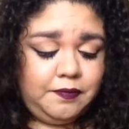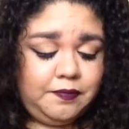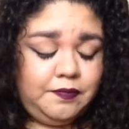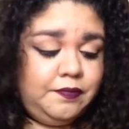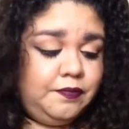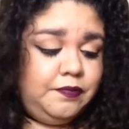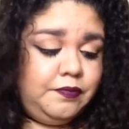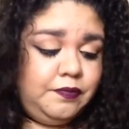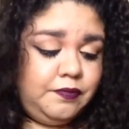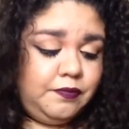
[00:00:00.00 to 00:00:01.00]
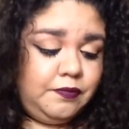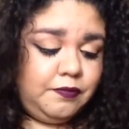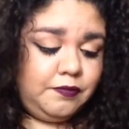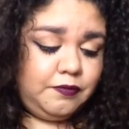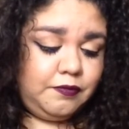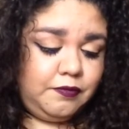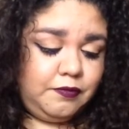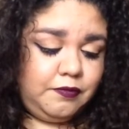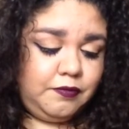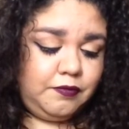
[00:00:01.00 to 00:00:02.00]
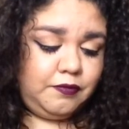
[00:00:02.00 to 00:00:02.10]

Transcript: Nobody speaks.